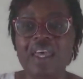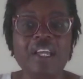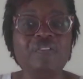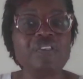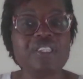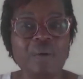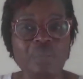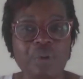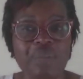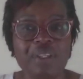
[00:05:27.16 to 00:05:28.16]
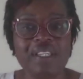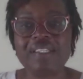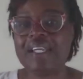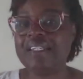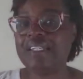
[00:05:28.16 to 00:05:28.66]
And for some women, they
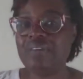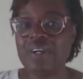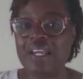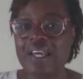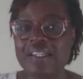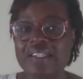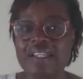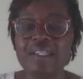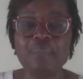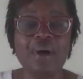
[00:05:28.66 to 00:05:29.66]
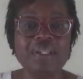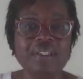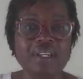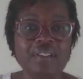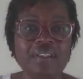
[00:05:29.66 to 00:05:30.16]
suddenly realize that the
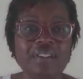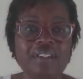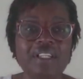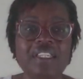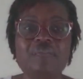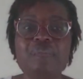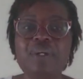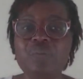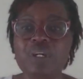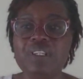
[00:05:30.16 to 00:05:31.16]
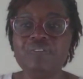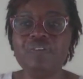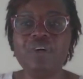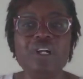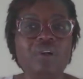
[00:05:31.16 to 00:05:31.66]
partner that they've been with
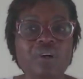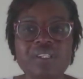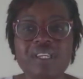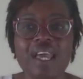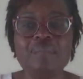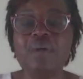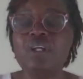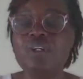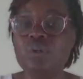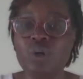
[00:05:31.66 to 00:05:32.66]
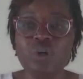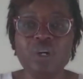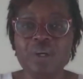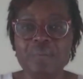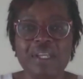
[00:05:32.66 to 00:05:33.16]
for a long time no
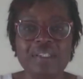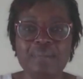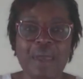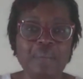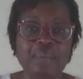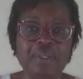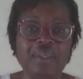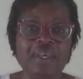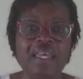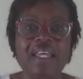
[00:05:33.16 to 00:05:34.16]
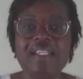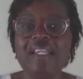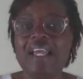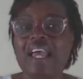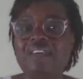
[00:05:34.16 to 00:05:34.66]
longer makes them happy.
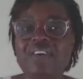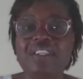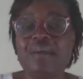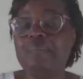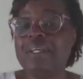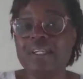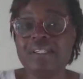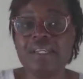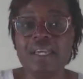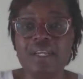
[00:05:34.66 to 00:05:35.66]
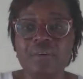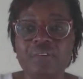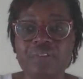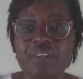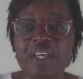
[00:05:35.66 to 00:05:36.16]
It's like having their blinkers taken
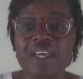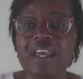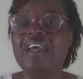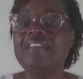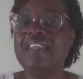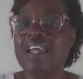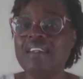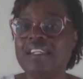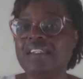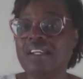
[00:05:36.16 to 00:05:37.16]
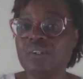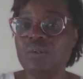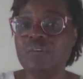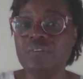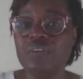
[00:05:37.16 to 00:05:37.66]
off. And then they start
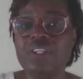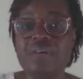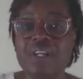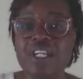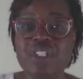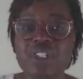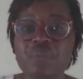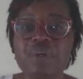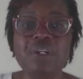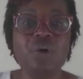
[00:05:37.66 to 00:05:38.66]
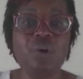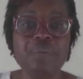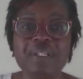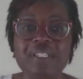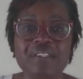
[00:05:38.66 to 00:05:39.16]
to review their relationship in a
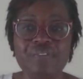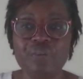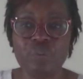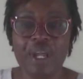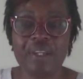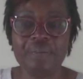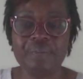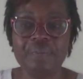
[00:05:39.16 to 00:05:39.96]
completely different way.